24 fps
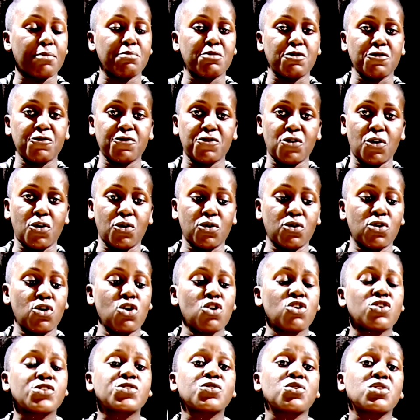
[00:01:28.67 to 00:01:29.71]
before.
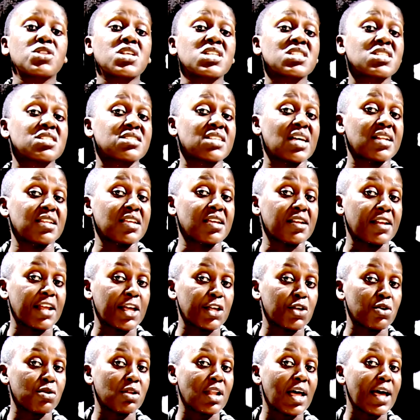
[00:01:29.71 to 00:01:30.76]
So this is an
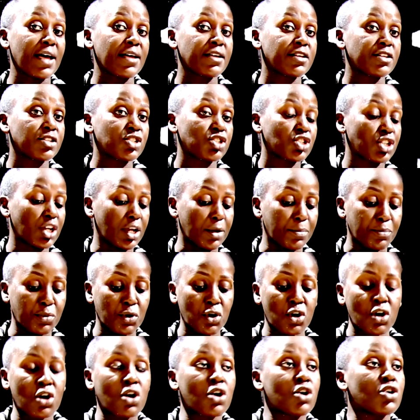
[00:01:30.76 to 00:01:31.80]
irregular shape.
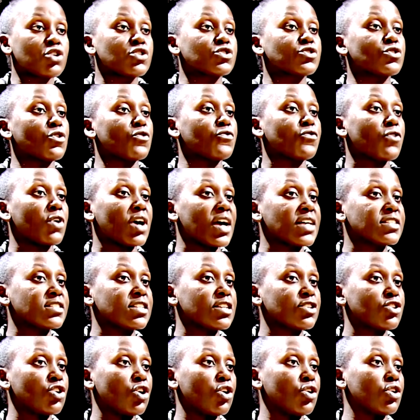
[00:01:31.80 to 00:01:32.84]
So
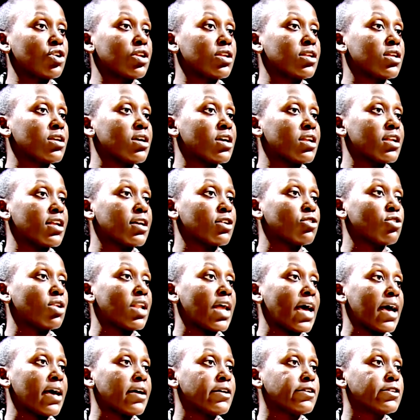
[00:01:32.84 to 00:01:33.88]
focusing on
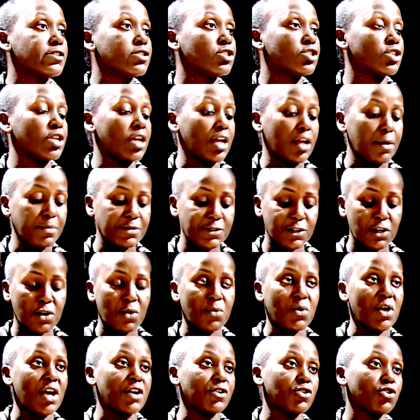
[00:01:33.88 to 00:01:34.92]
regular shapes,
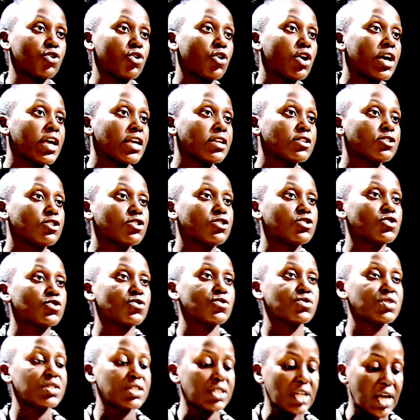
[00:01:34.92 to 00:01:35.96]
we are going
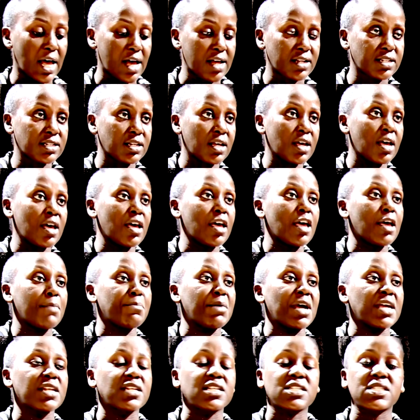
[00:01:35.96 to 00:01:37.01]
to start
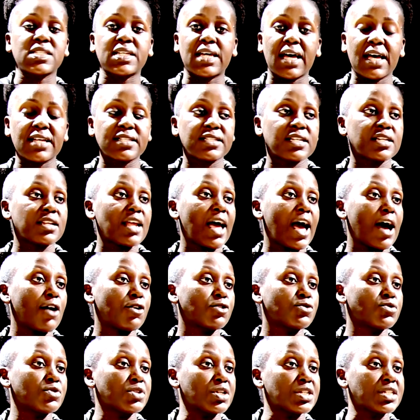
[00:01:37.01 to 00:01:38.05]
by discussing how
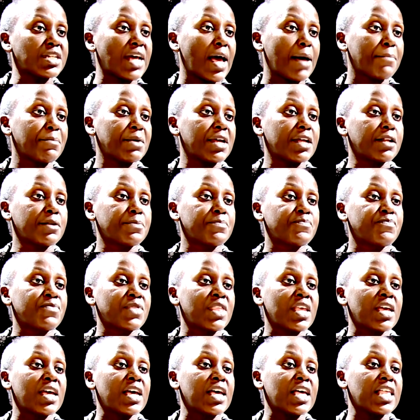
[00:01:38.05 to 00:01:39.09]
to determine
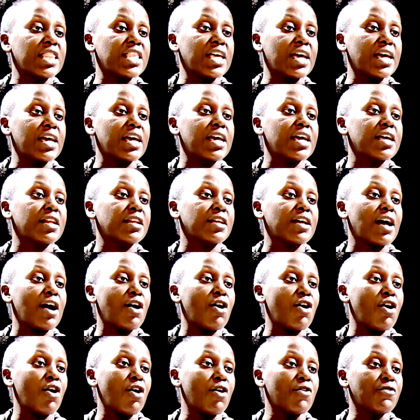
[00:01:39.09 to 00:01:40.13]
the area
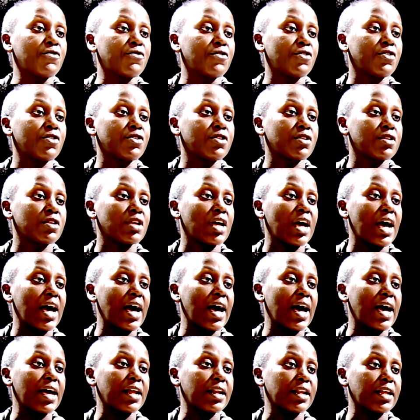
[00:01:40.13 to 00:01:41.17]
of
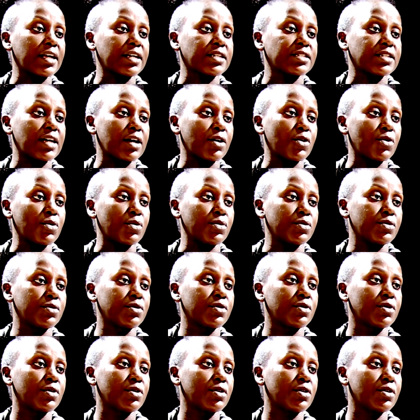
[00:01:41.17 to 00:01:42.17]
a rectangle.